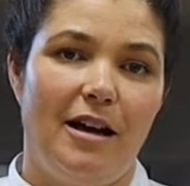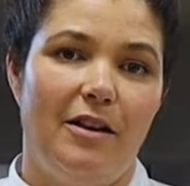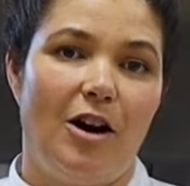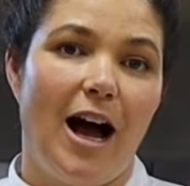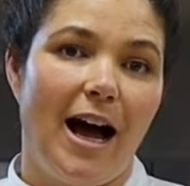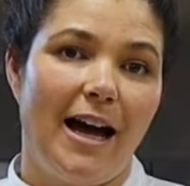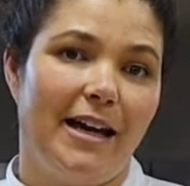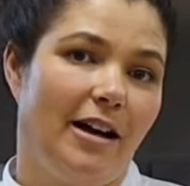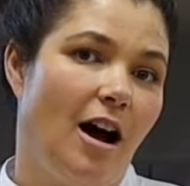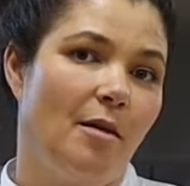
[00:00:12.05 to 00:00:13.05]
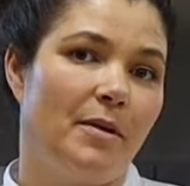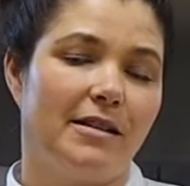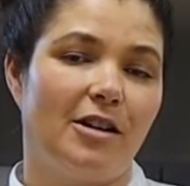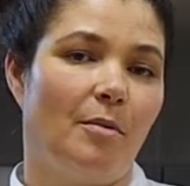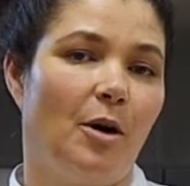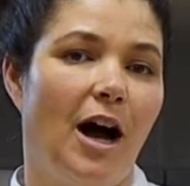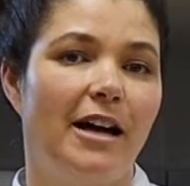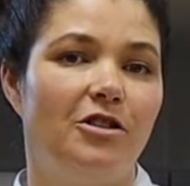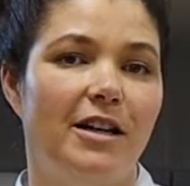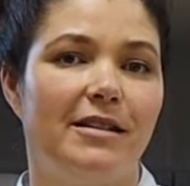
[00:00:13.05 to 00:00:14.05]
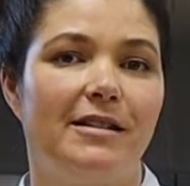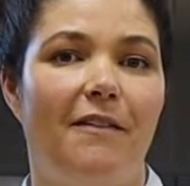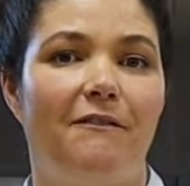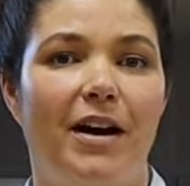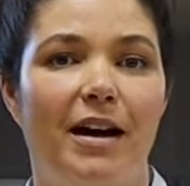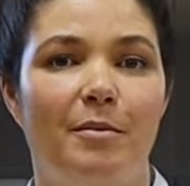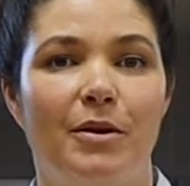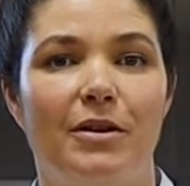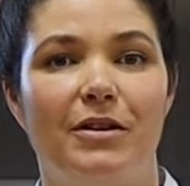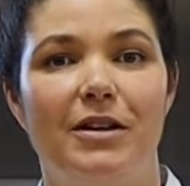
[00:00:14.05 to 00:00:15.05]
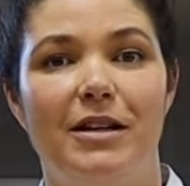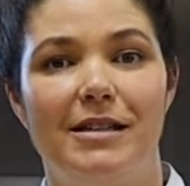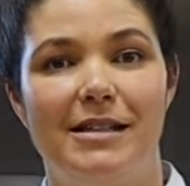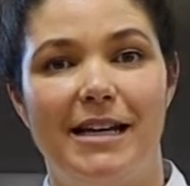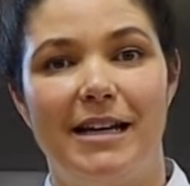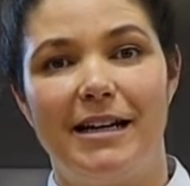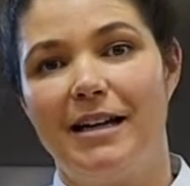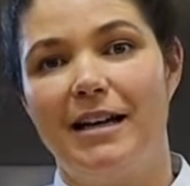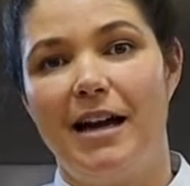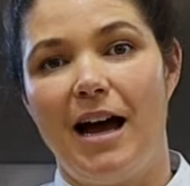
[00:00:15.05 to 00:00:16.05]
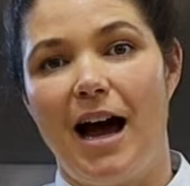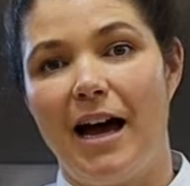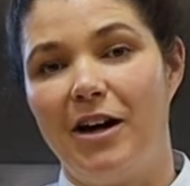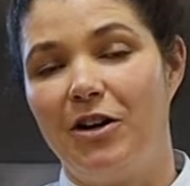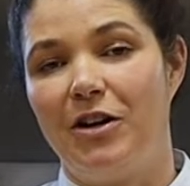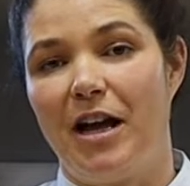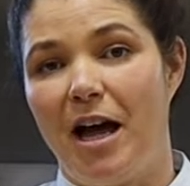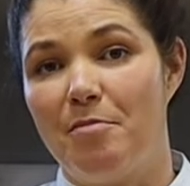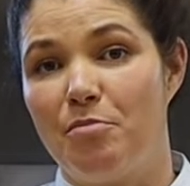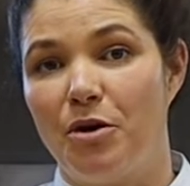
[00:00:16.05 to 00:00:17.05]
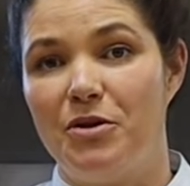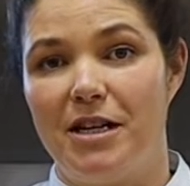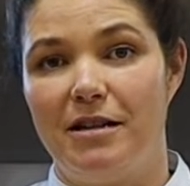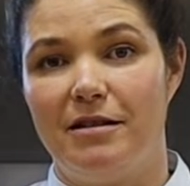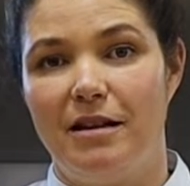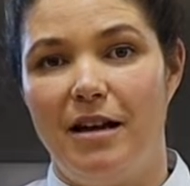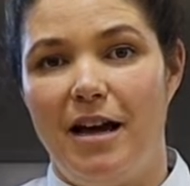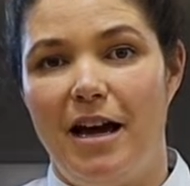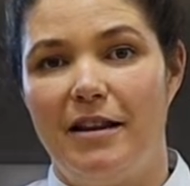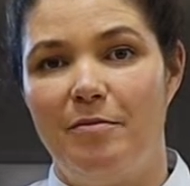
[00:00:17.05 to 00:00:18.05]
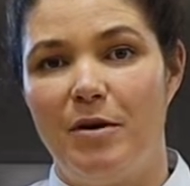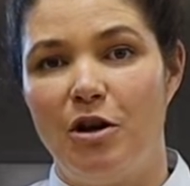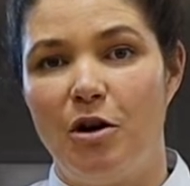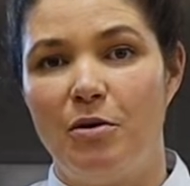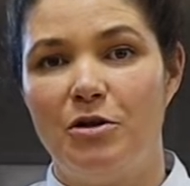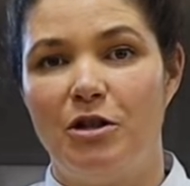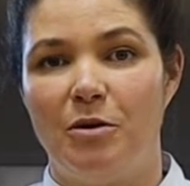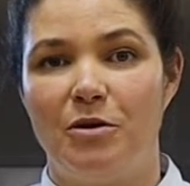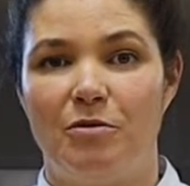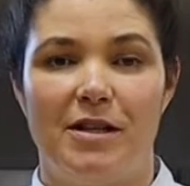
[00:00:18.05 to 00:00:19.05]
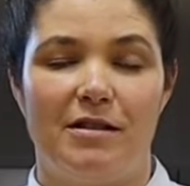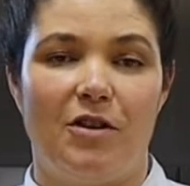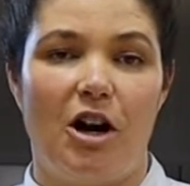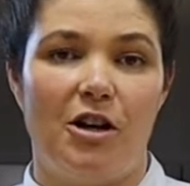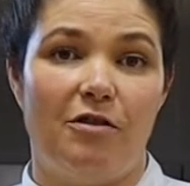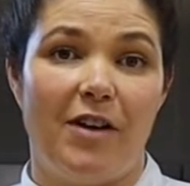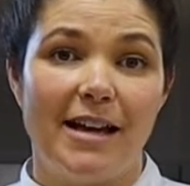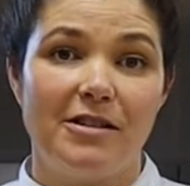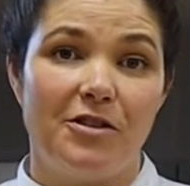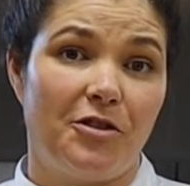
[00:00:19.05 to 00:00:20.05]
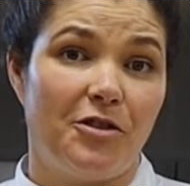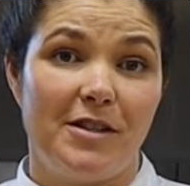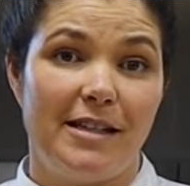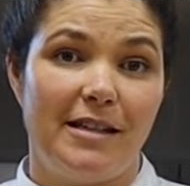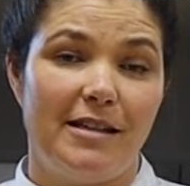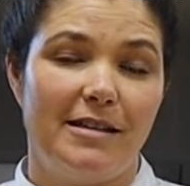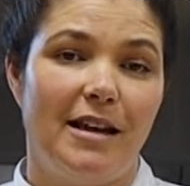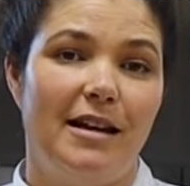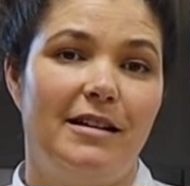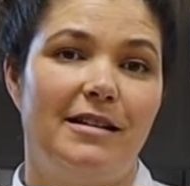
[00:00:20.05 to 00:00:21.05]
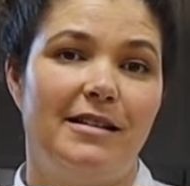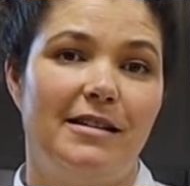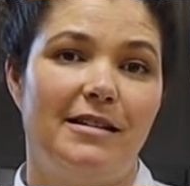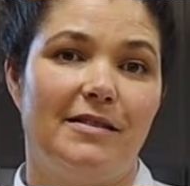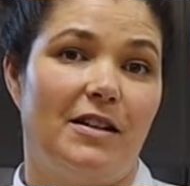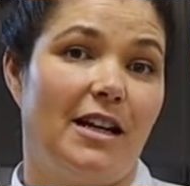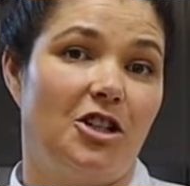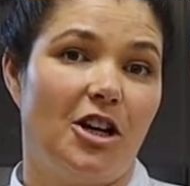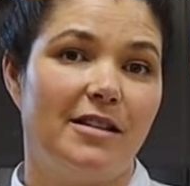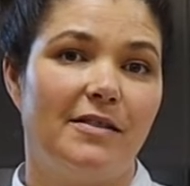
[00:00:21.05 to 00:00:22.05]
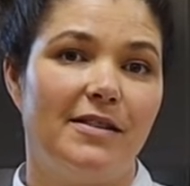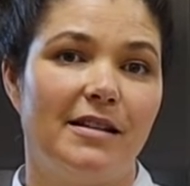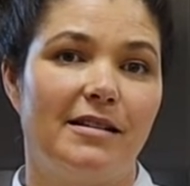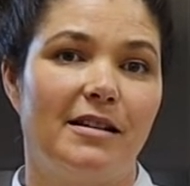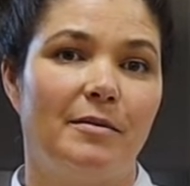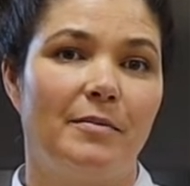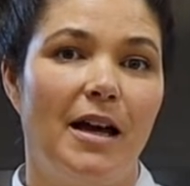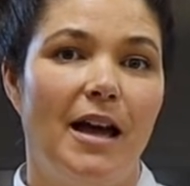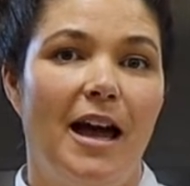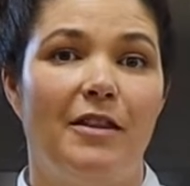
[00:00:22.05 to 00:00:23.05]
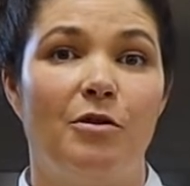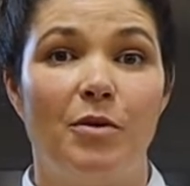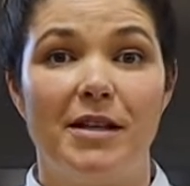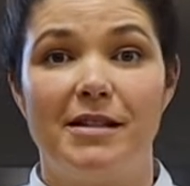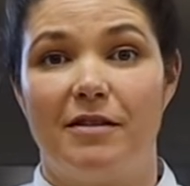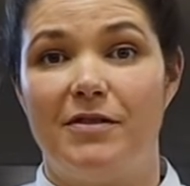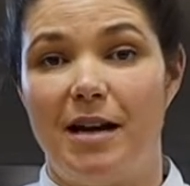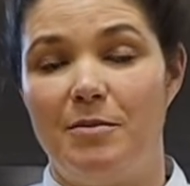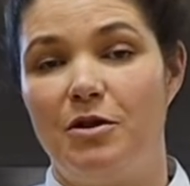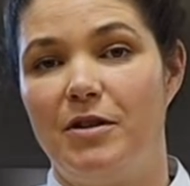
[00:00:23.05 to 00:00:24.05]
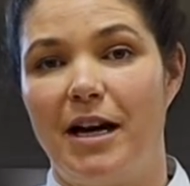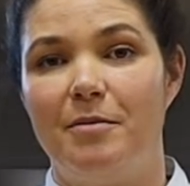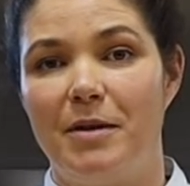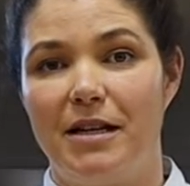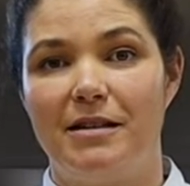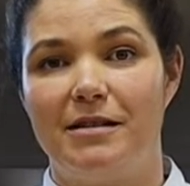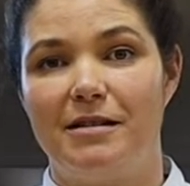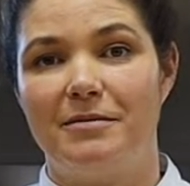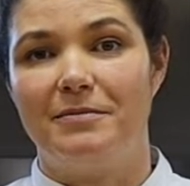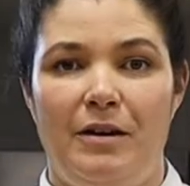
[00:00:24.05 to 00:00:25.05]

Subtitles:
They're high in complex carbohydrates, fiber, zinc, iron, and protein. And they've been known to lower the risk of cardiovascular disease, diseases of the digestive system, and the risk of type 2 diabetes.